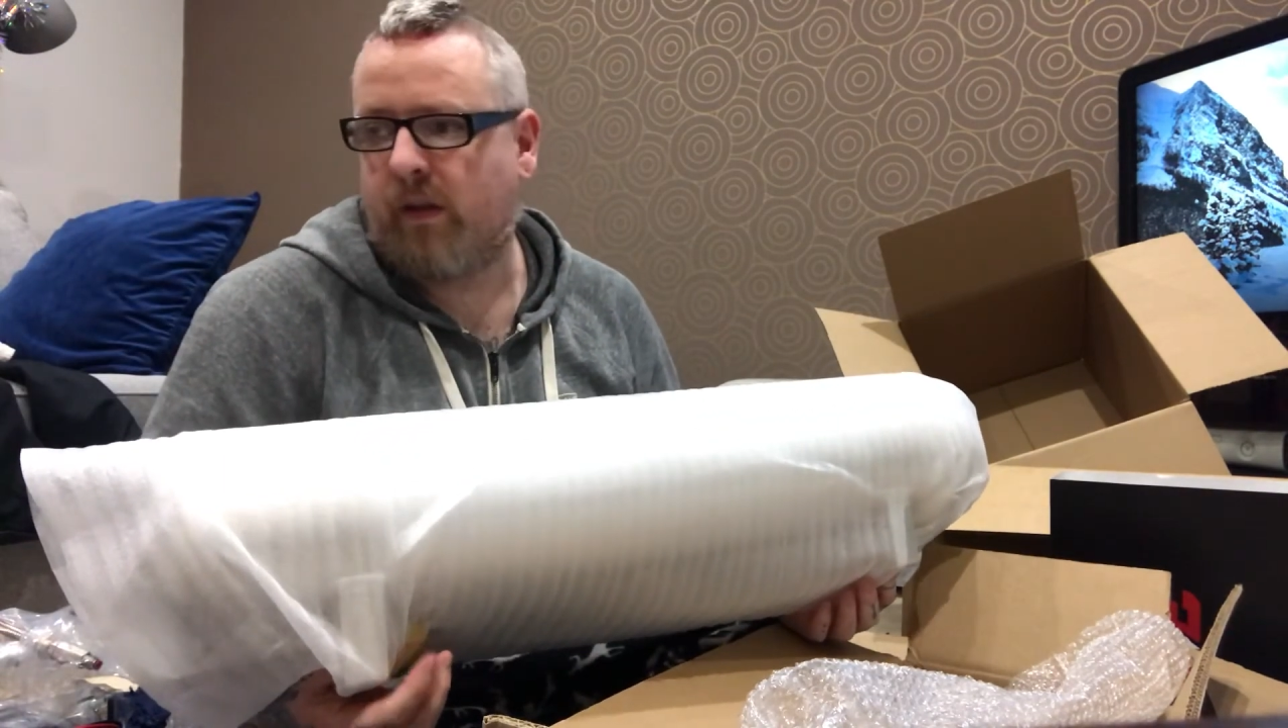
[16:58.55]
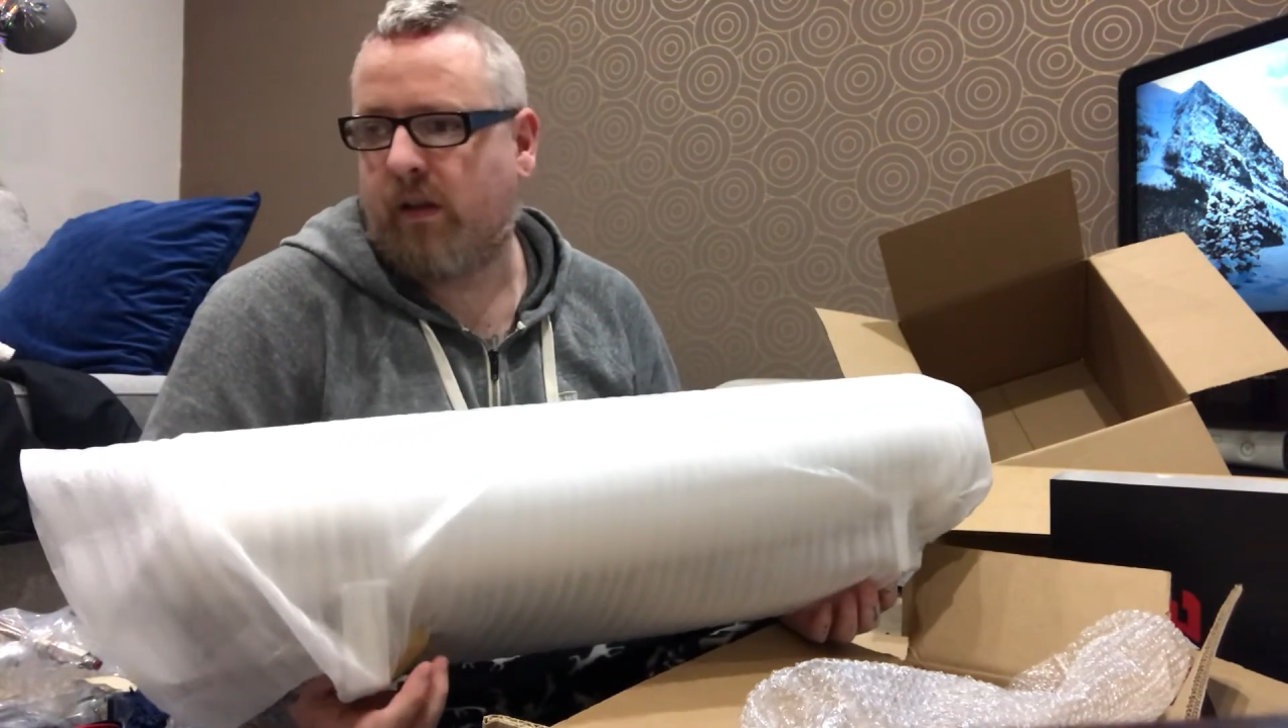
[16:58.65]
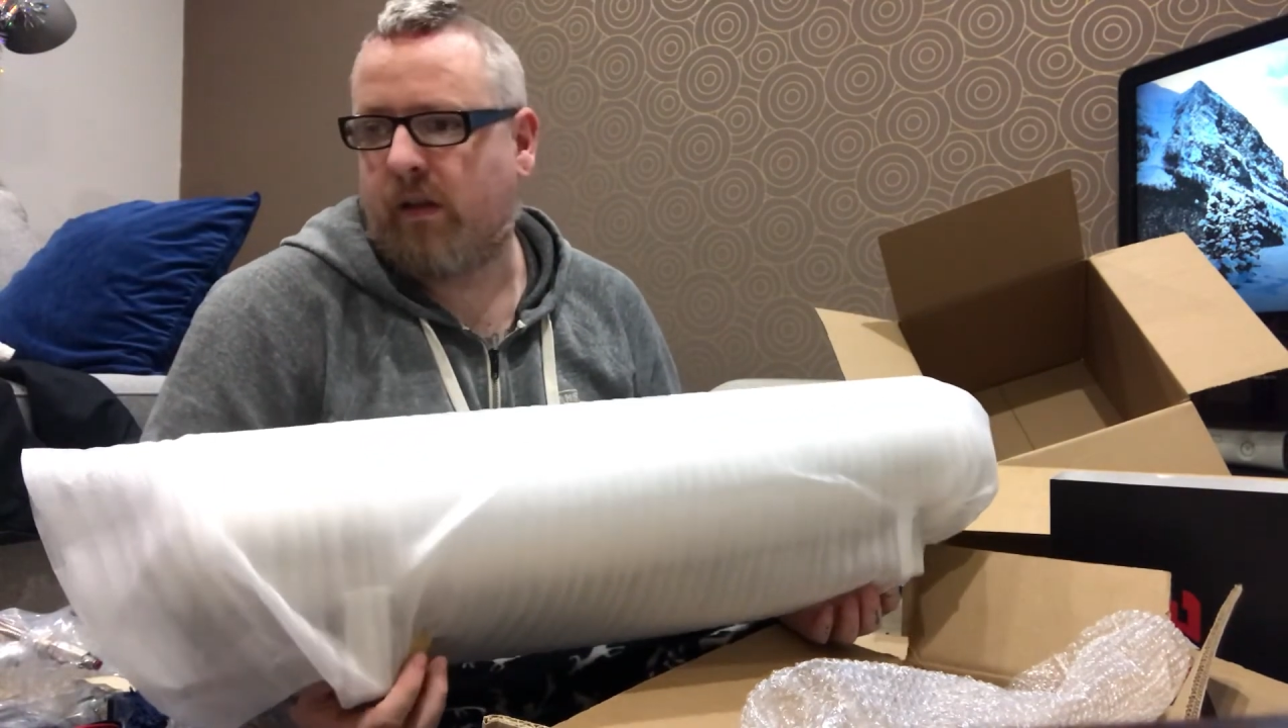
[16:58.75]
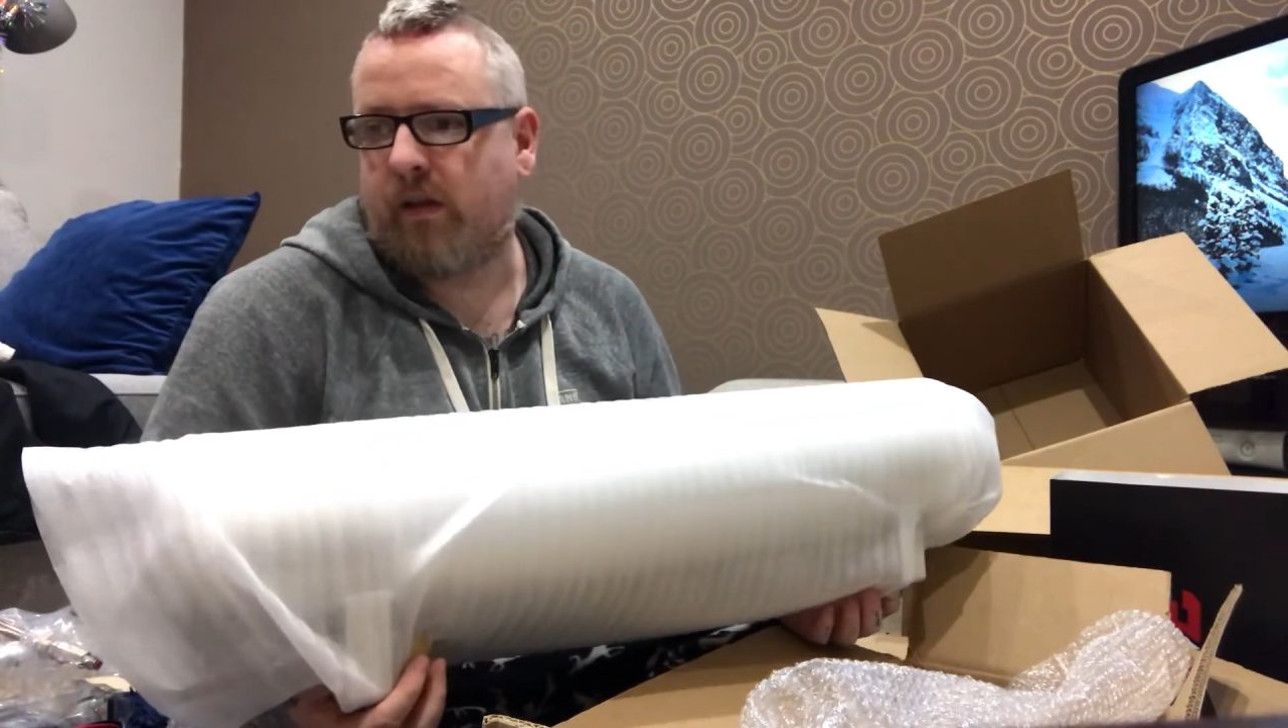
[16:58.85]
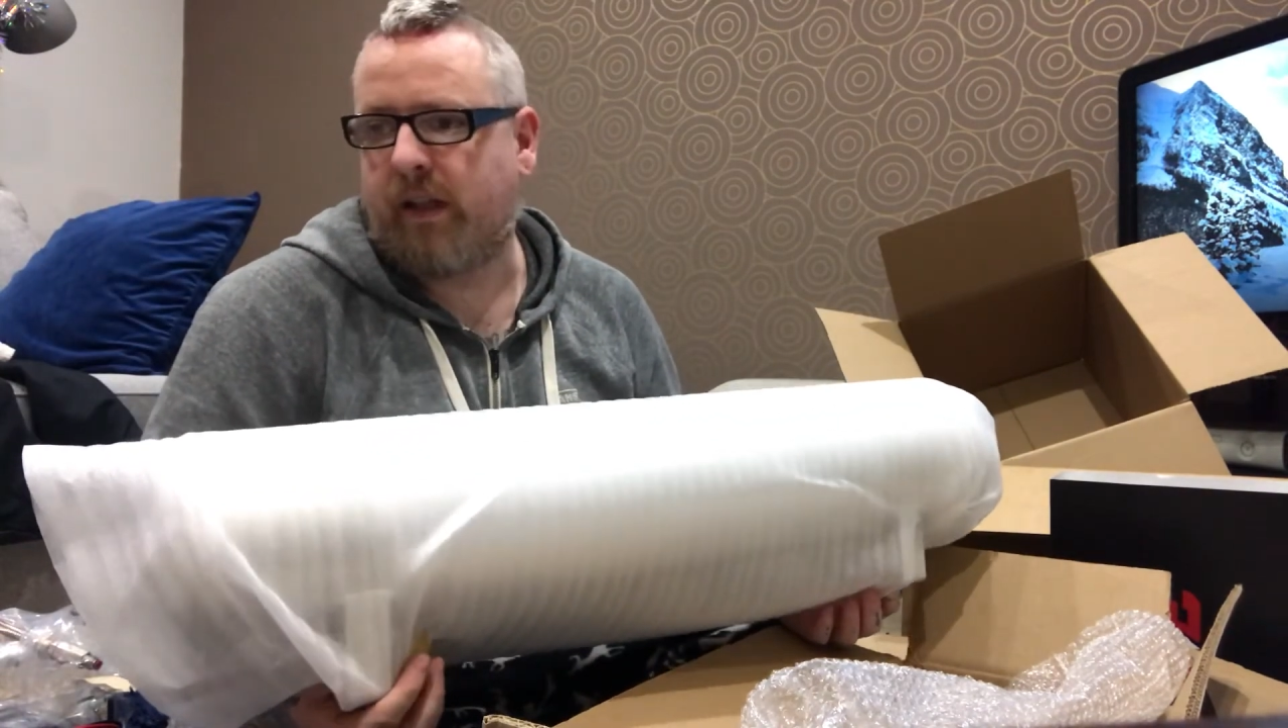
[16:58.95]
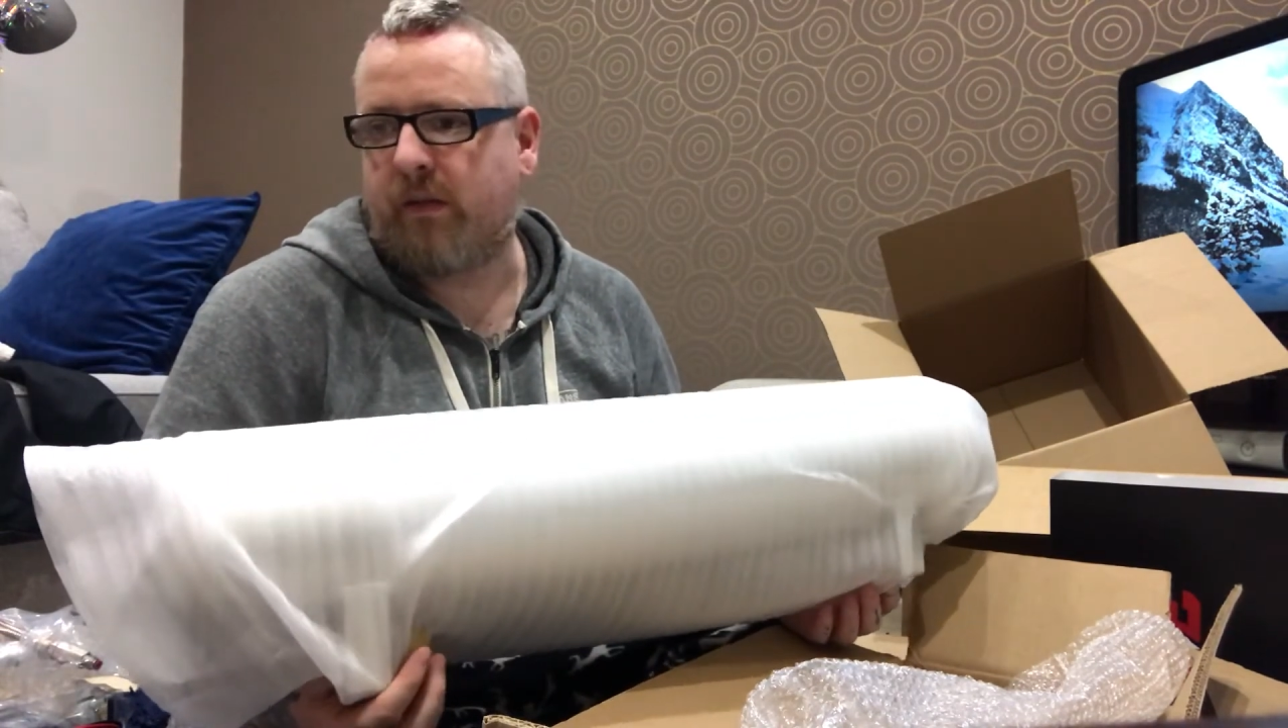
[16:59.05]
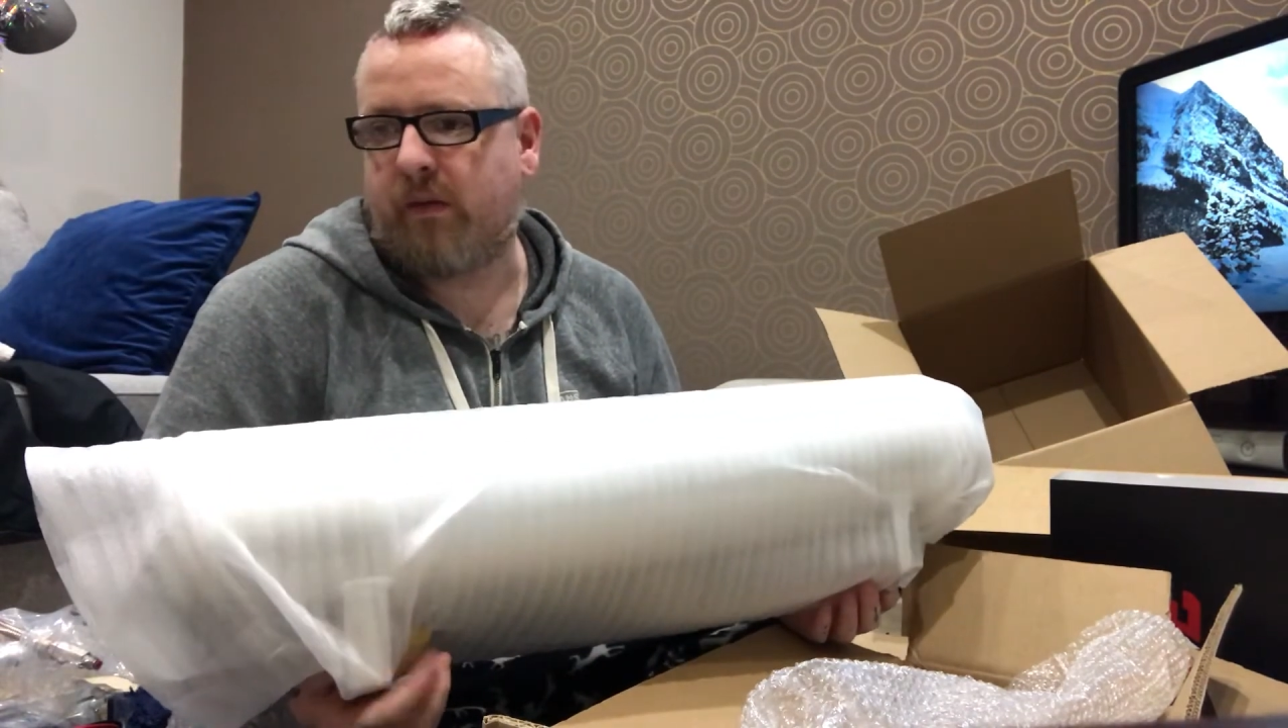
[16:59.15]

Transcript: or anyone